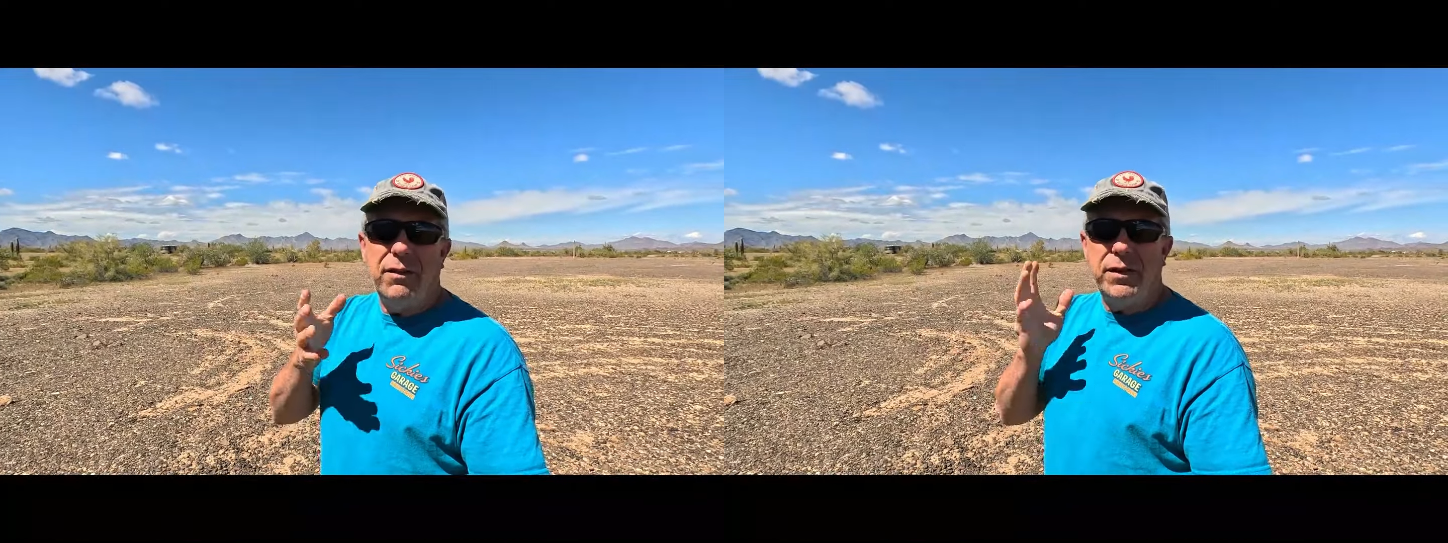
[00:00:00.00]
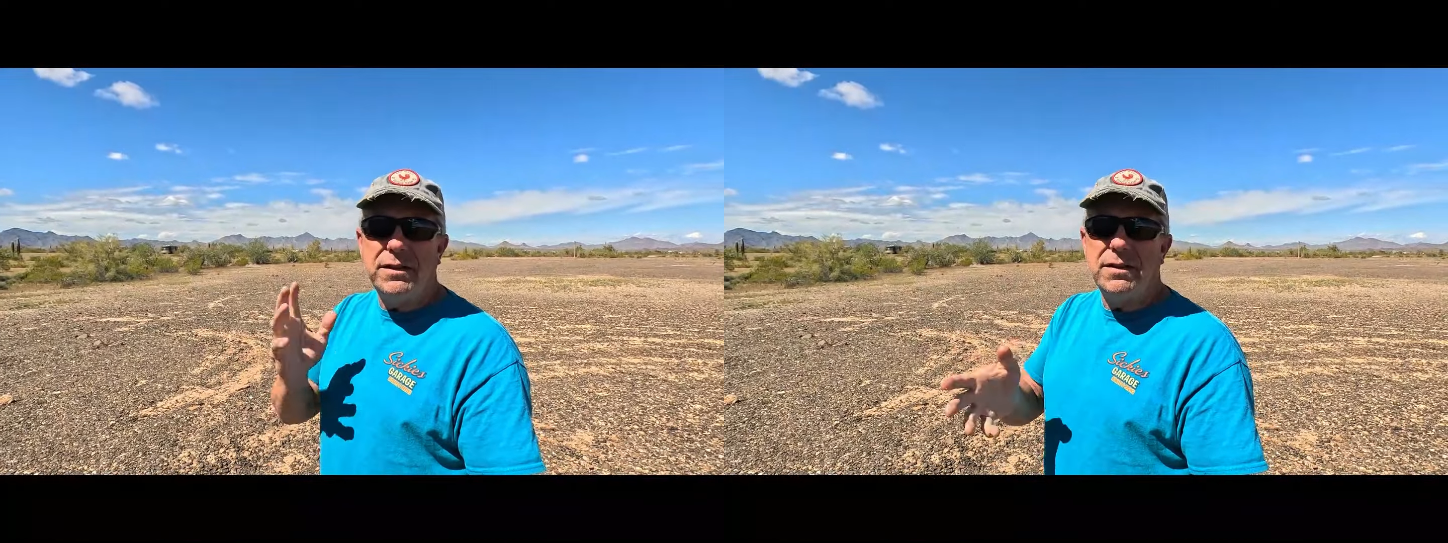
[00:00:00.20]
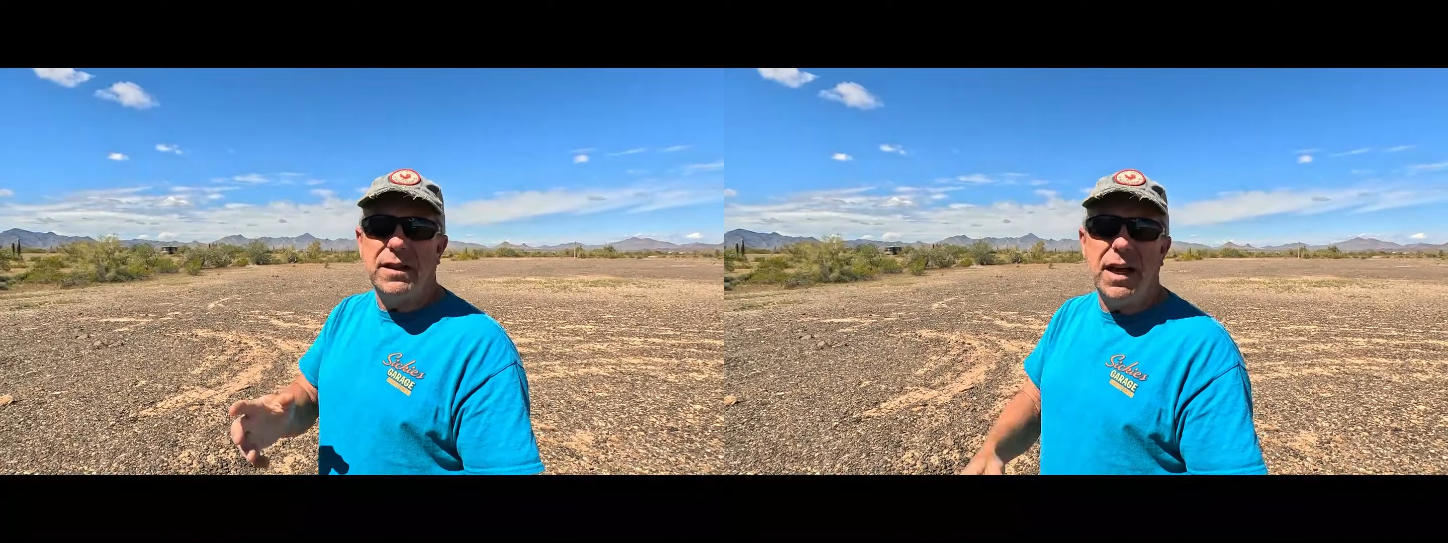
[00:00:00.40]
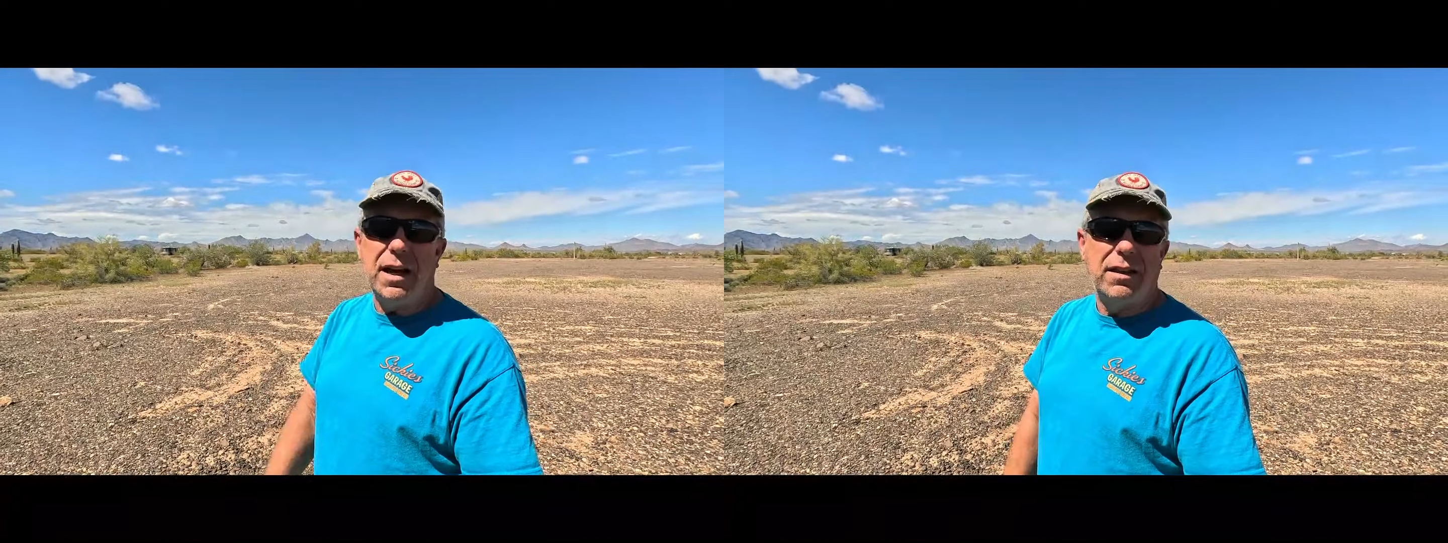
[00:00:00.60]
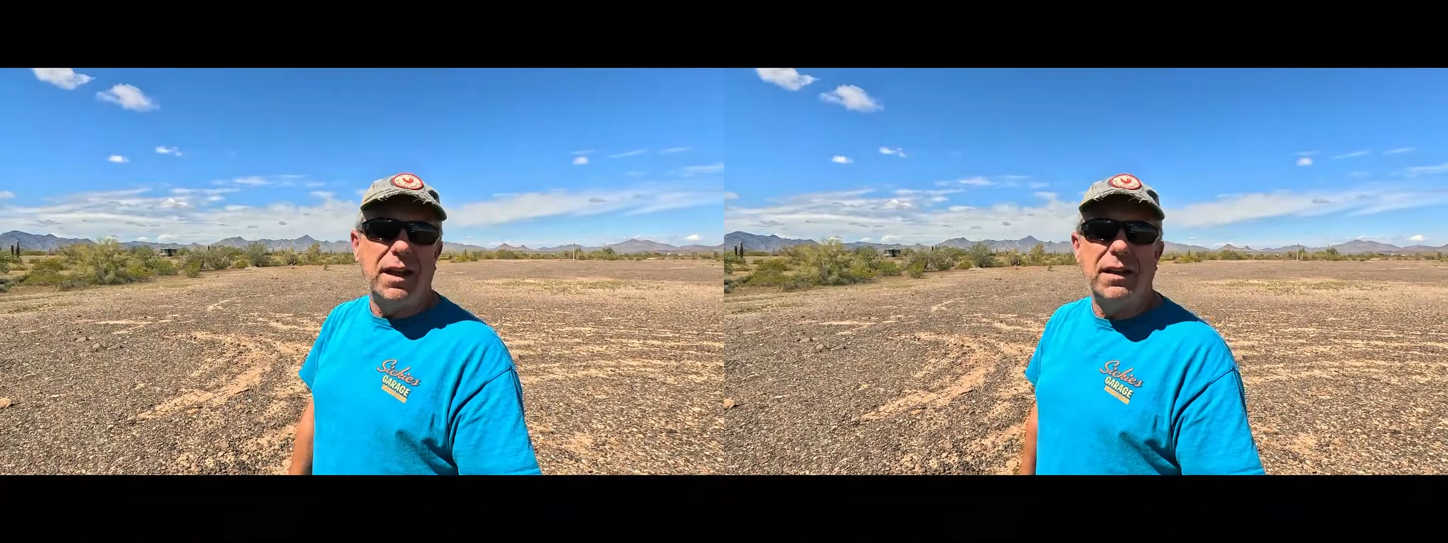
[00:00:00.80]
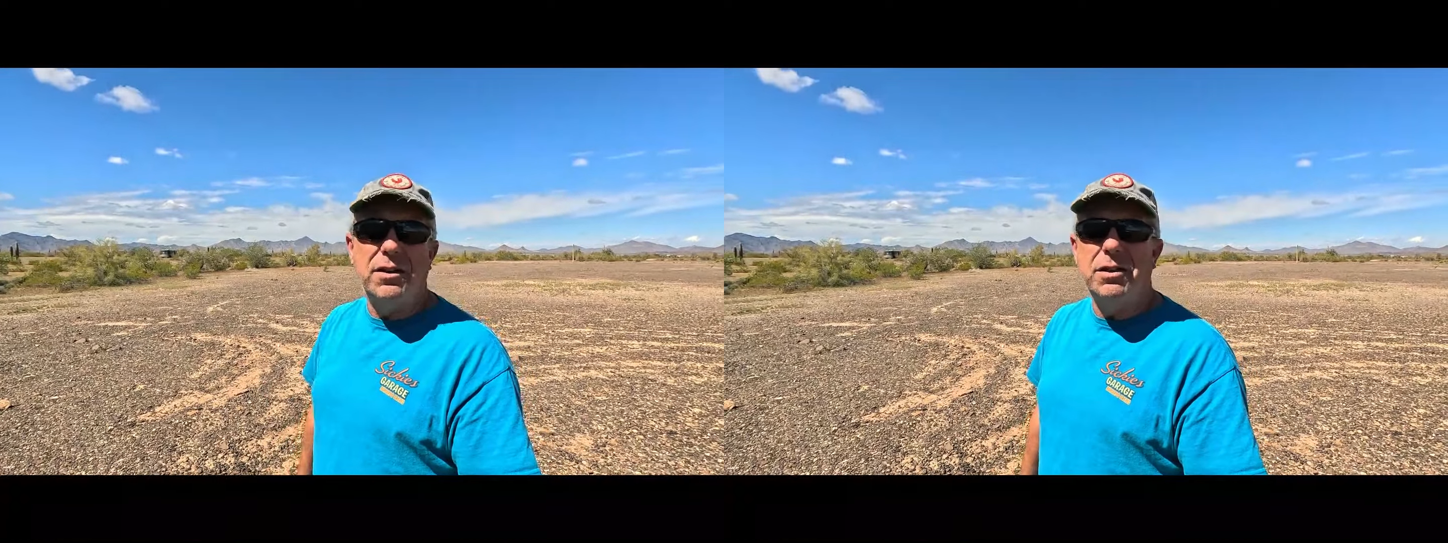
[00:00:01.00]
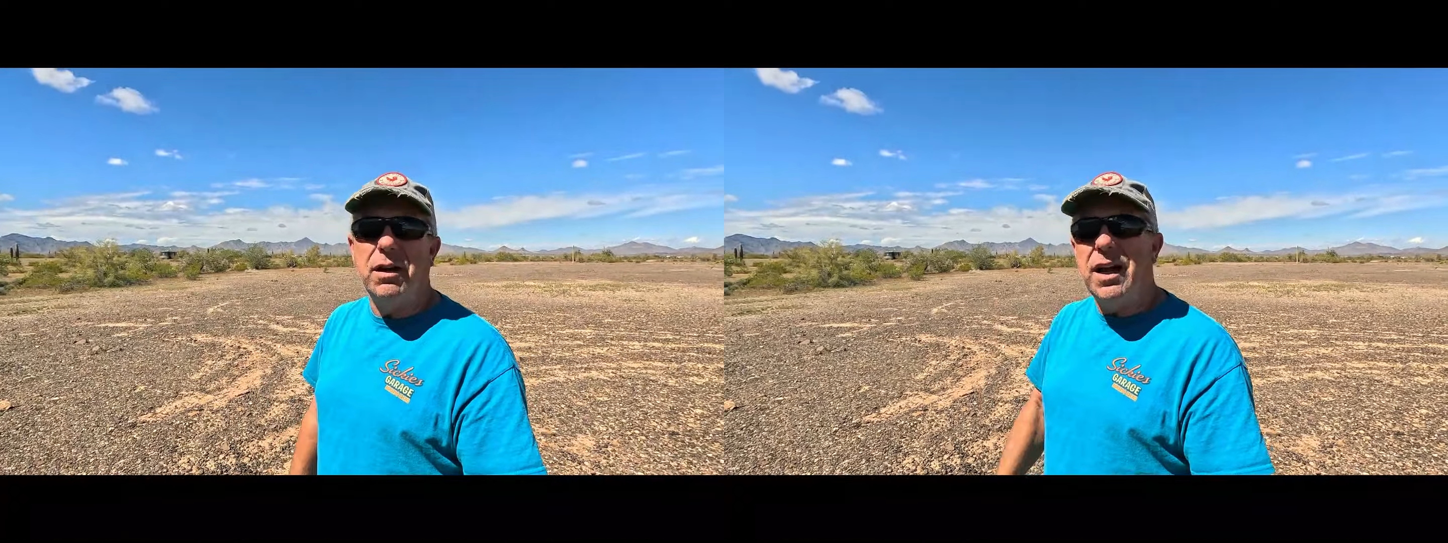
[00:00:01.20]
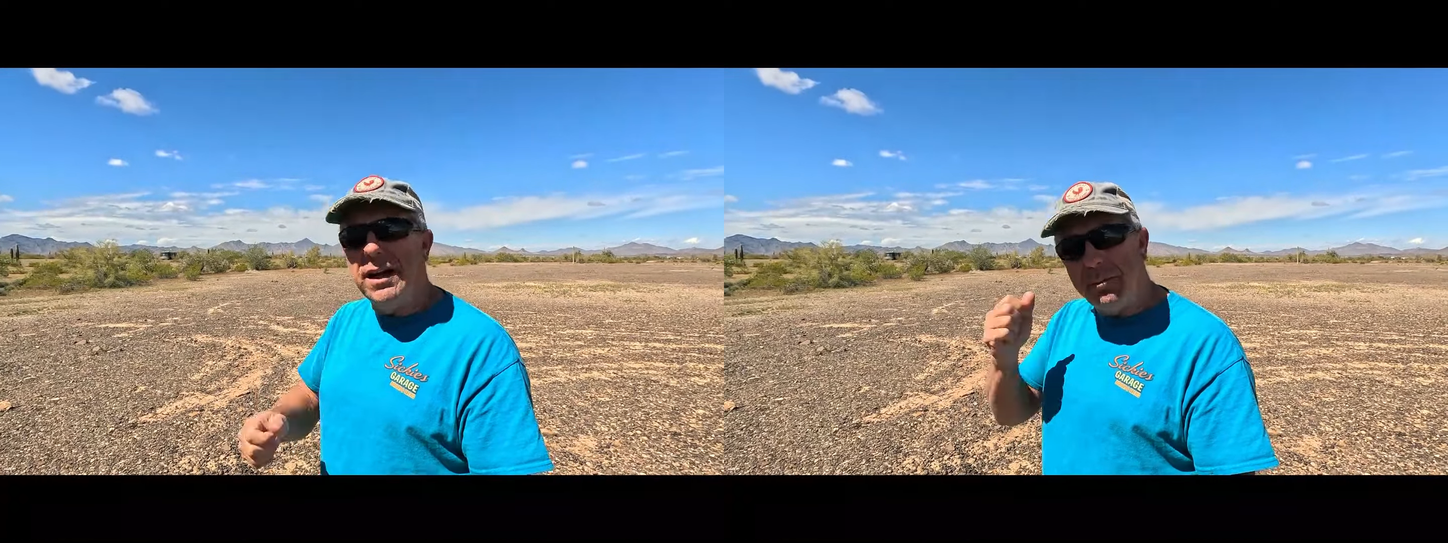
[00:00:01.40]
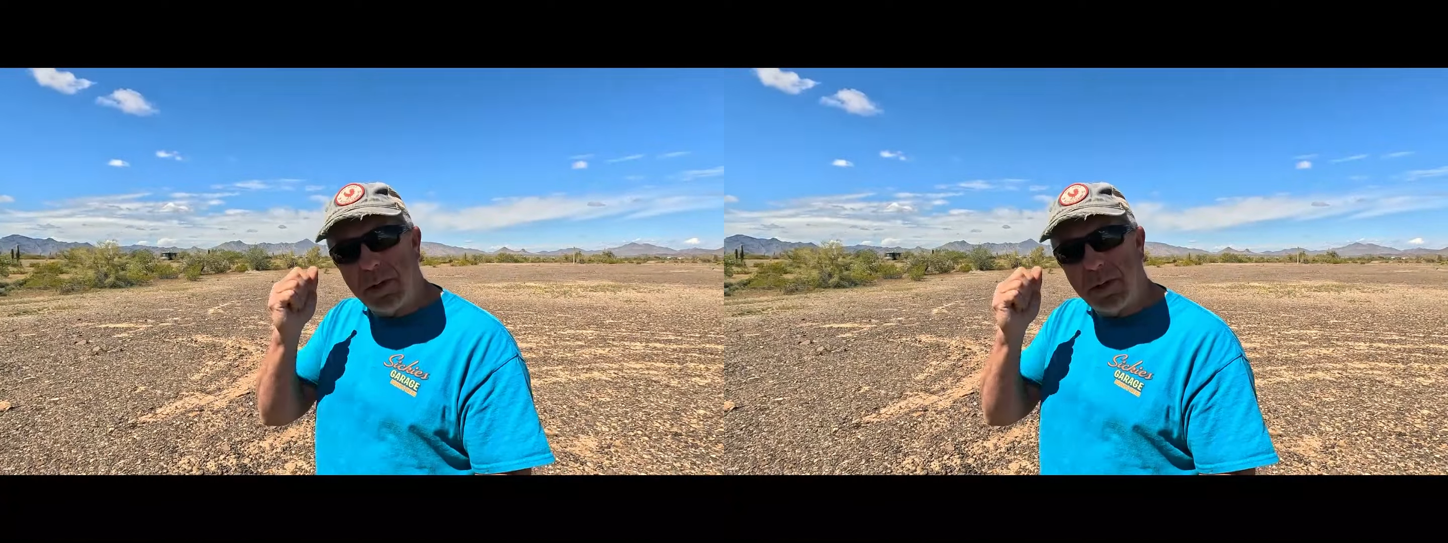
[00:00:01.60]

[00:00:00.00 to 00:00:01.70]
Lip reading: if this is the kind of thing that you like,